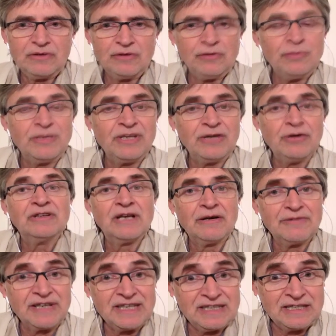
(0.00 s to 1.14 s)
You may not
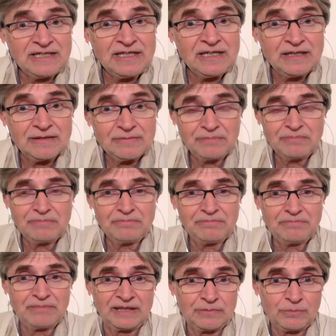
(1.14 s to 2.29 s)
have A D D,
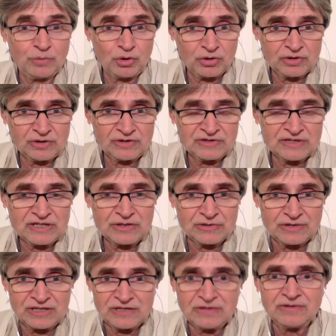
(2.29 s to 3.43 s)
but more
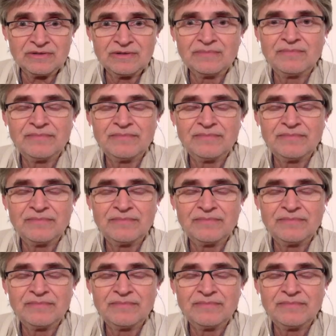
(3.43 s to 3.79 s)
concentration